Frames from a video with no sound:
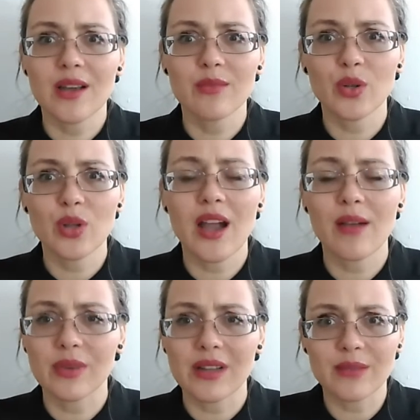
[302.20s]
I'm not
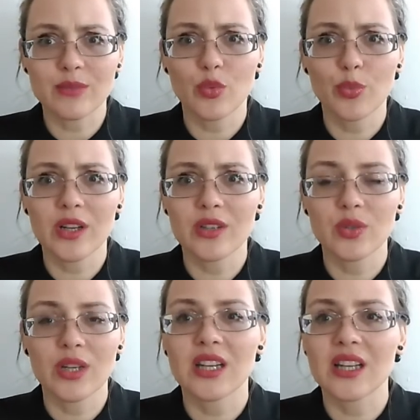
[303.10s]
humble, I'm super
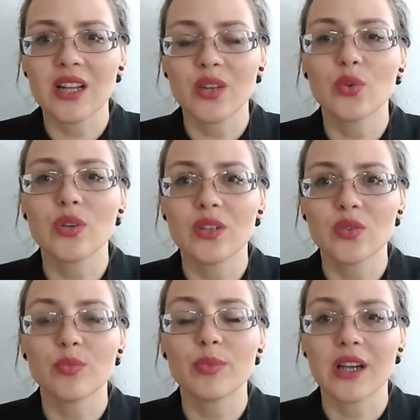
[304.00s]
educated. I don't need
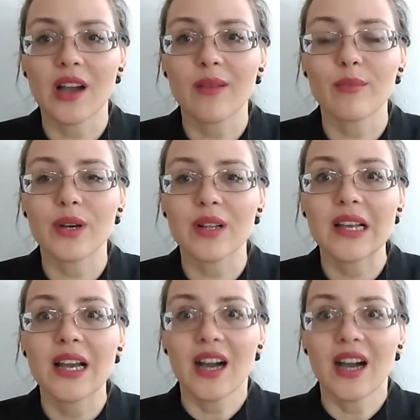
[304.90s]
to be humble.